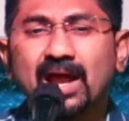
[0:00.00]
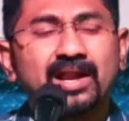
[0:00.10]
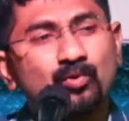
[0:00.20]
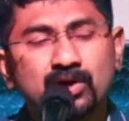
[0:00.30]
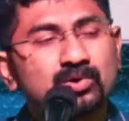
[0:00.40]
and
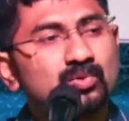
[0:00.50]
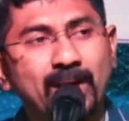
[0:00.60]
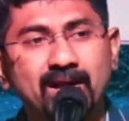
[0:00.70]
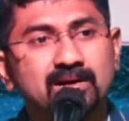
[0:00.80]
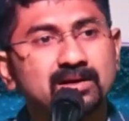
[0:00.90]
i wanted to
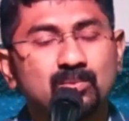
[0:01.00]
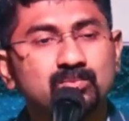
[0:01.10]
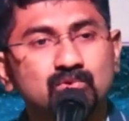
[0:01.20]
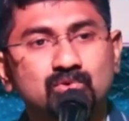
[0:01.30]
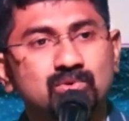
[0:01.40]
pack and come
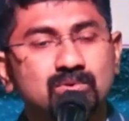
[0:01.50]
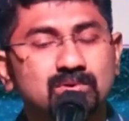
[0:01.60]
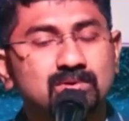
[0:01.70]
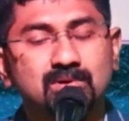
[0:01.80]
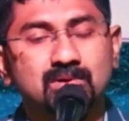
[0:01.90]
to
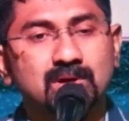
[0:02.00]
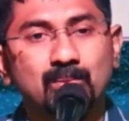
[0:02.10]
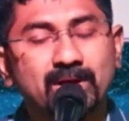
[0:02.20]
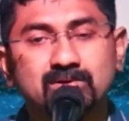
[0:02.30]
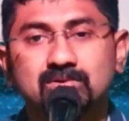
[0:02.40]
uh,
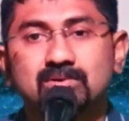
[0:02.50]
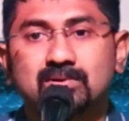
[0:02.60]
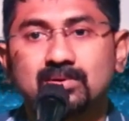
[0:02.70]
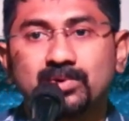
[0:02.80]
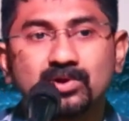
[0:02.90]
come back to
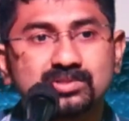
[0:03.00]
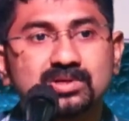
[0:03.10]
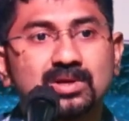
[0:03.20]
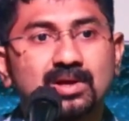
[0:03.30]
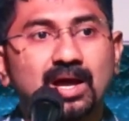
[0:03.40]
because
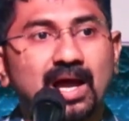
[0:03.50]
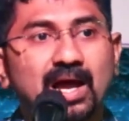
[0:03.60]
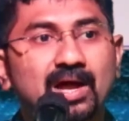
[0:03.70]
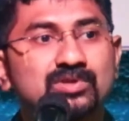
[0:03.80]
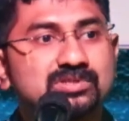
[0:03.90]

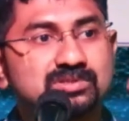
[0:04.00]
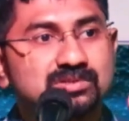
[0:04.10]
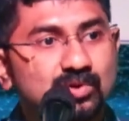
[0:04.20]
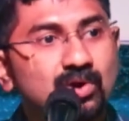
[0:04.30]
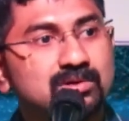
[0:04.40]
i was
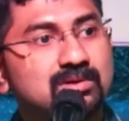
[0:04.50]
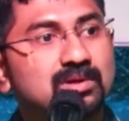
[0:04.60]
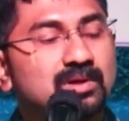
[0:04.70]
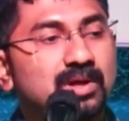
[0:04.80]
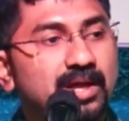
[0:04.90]
not
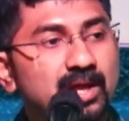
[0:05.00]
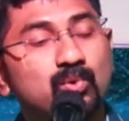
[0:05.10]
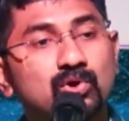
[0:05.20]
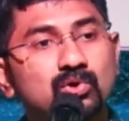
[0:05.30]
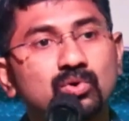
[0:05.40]

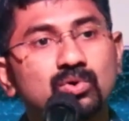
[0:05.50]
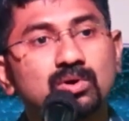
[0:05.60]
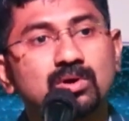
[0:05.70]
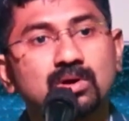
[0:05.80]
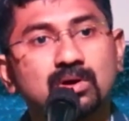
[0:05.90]
able to
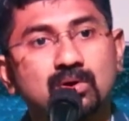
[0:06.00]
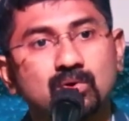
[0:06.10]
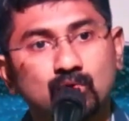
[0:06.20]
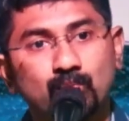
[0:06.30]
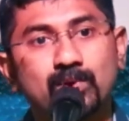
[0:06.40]

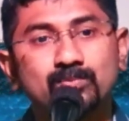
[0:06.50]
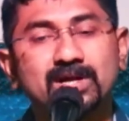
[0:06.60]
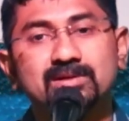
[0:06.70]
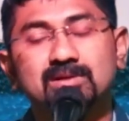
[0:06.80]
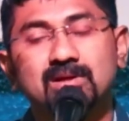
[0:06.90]
cope up
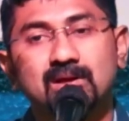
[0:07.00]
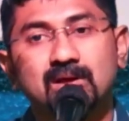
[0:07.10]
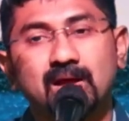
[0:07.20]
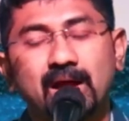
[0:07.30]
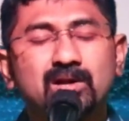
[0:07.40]
that
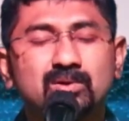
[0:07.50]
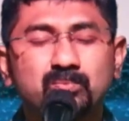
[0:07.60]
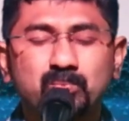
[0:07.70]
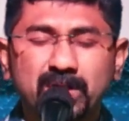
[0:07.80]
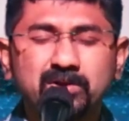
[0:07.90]
and
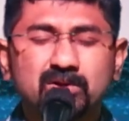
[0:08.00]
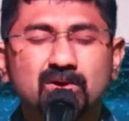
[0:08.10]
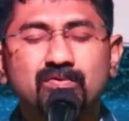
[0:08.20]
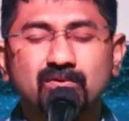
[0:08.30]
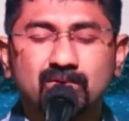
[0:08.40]
plenty
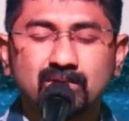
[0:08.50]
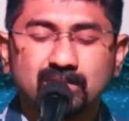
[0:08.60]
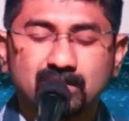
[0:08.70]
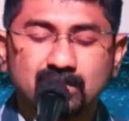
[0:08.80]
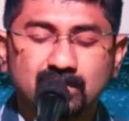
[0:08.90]
of uh,
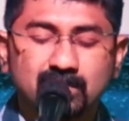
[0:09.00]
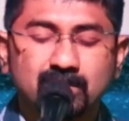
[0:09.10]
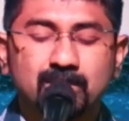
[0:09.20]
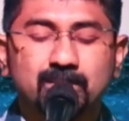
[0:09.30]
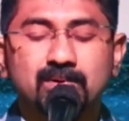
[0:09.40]

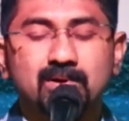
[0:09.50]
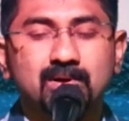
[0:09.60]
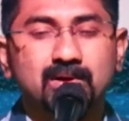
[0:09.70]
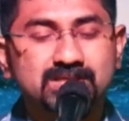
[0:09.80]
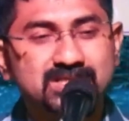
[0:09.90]

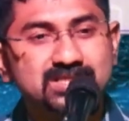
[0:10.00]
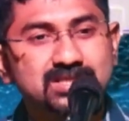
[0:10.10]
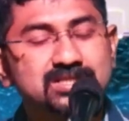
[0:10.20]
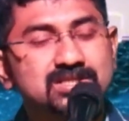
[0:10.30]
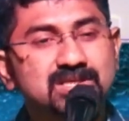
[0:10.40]
uh
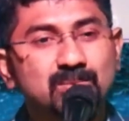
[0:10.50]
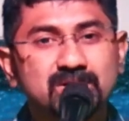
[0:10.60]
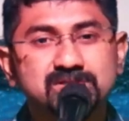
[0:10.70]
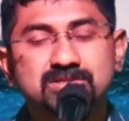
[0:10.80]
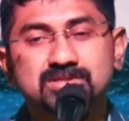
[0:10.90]
resuscitations
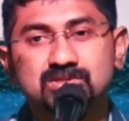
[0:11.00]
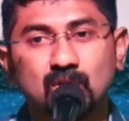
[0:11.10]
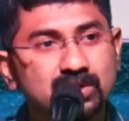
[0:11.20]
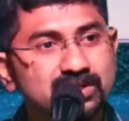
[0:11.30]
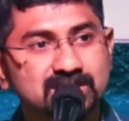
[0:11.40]
emergencies
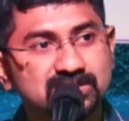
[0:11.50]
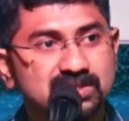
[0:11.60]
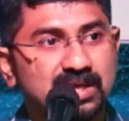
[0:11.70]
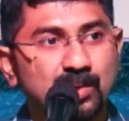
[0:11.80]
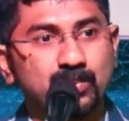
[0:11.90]
all these things
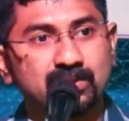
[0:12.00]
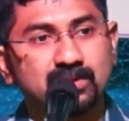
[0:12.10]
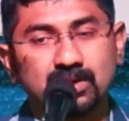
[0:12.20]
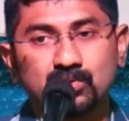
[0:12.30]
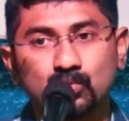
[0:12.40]
happen
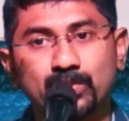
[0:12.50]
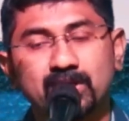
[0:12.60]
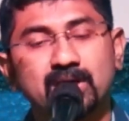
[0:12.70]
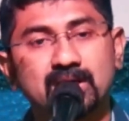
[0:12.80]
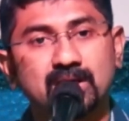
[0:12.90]
you
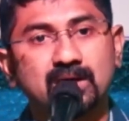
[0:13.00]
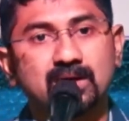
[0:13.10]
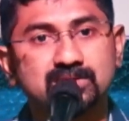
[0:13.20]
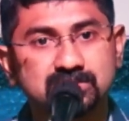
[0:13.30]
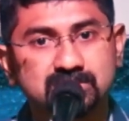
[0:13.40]
being a, a,